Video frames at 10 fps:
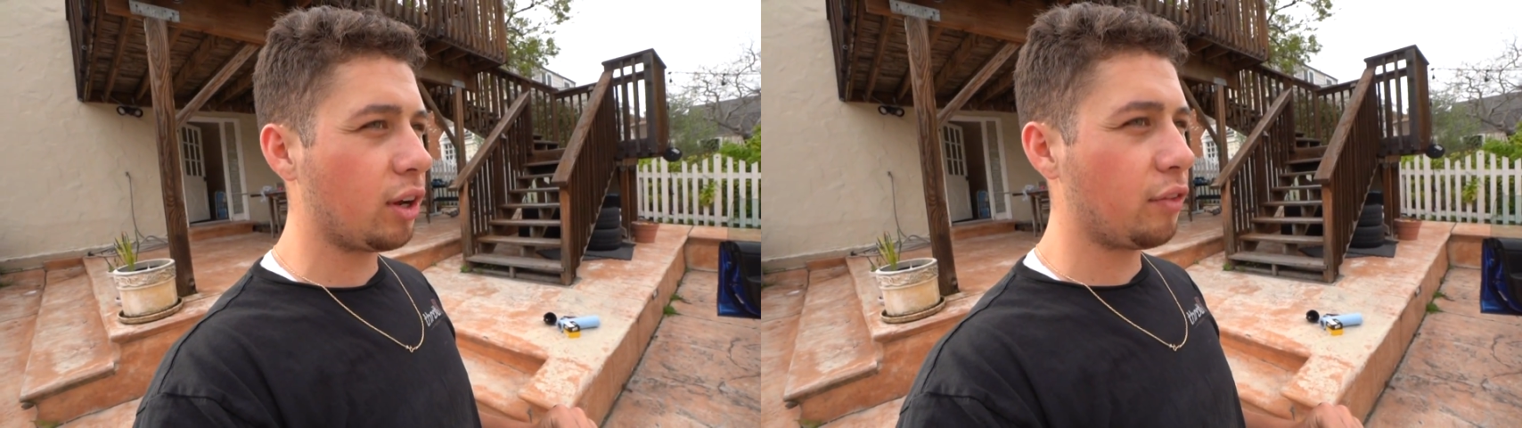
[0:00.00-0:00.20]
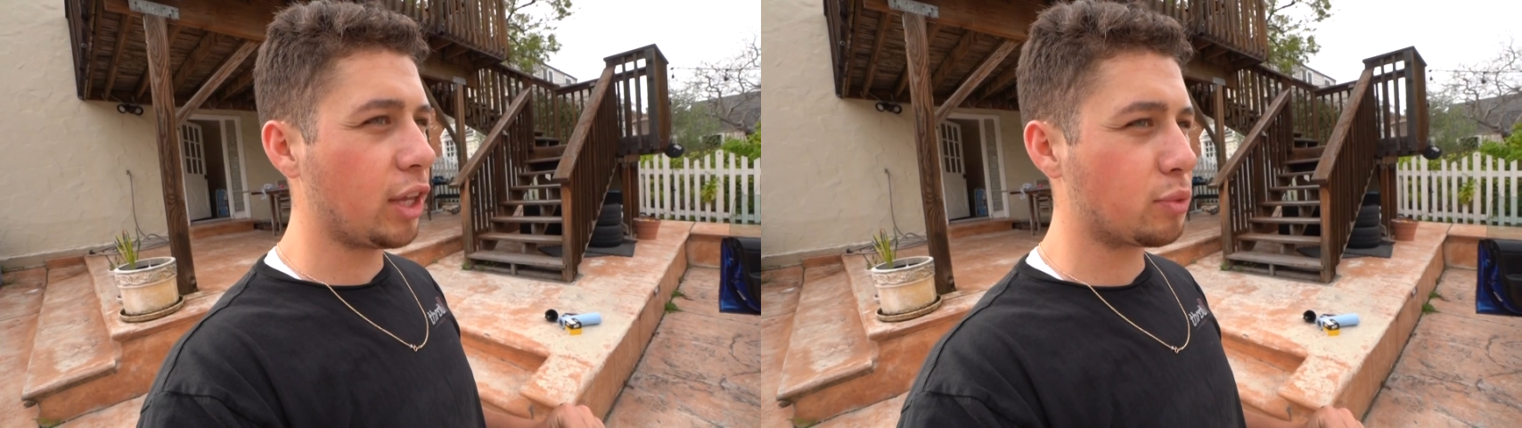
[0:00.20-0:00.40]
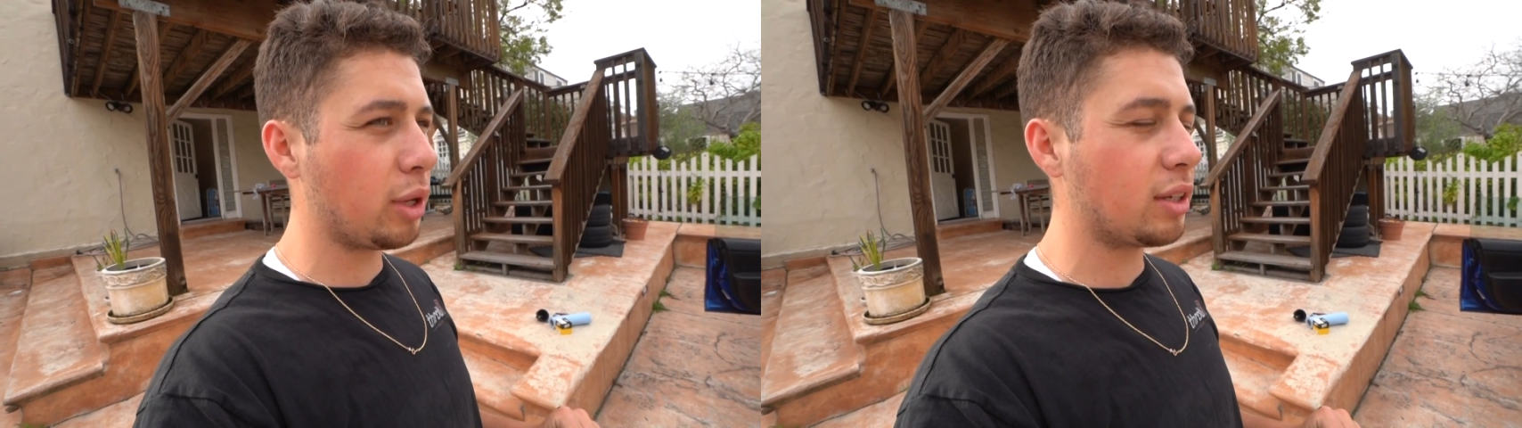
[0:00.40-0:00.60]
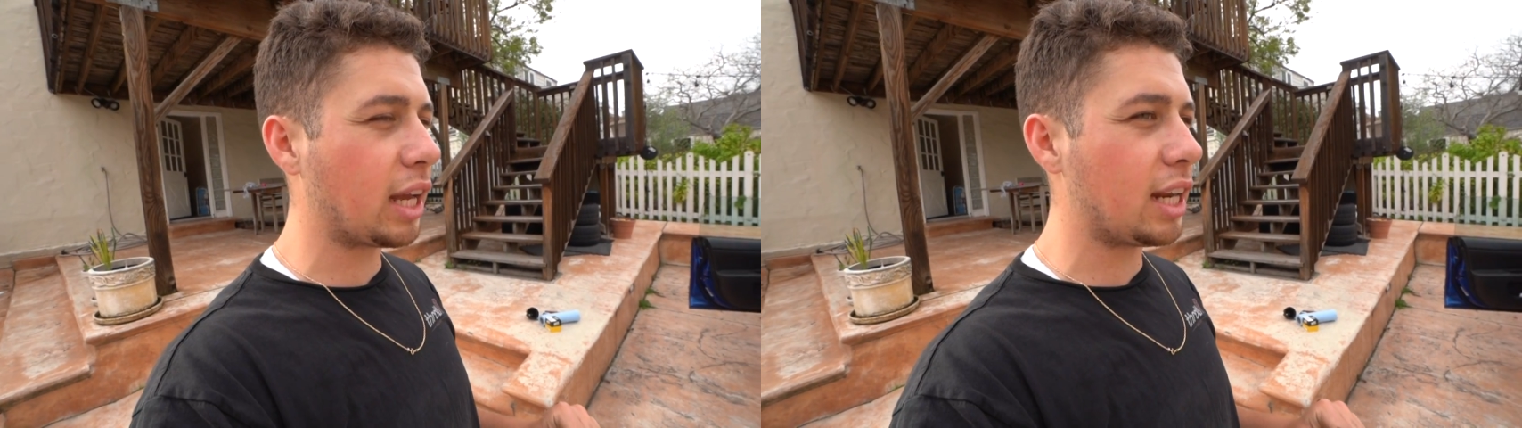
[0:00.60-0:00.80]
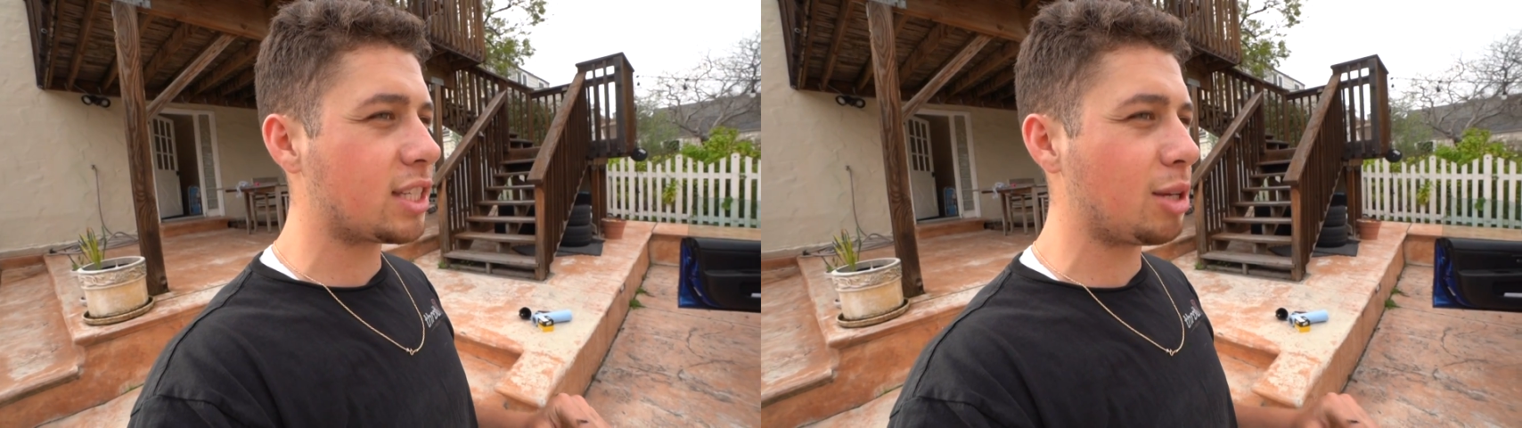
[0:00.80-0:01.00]
This one
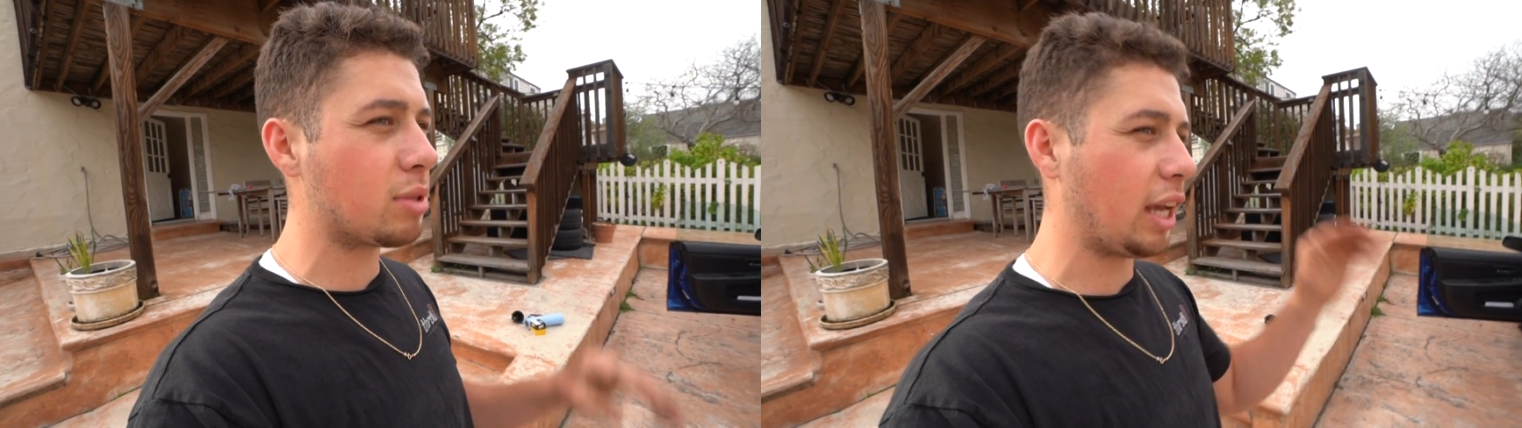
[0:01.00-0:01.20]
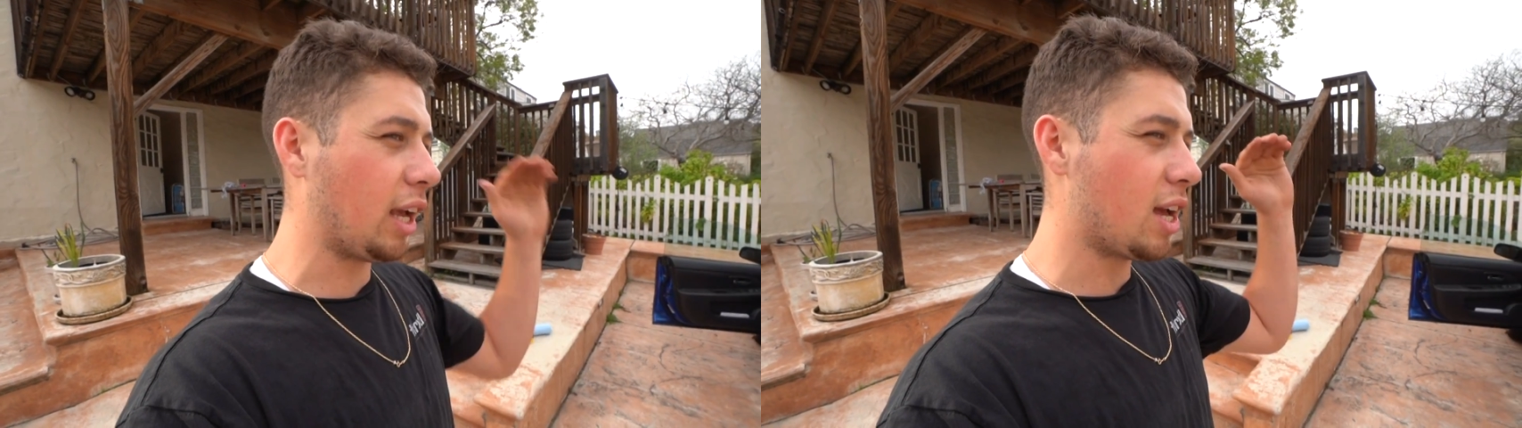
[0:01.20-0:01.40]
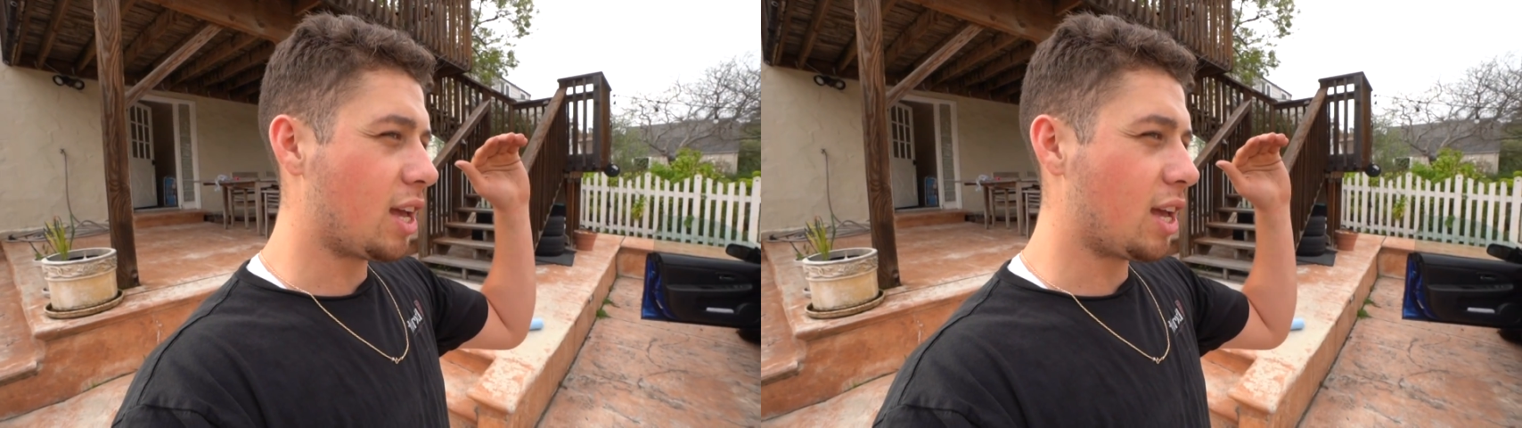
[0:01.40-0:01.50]
kind of seems like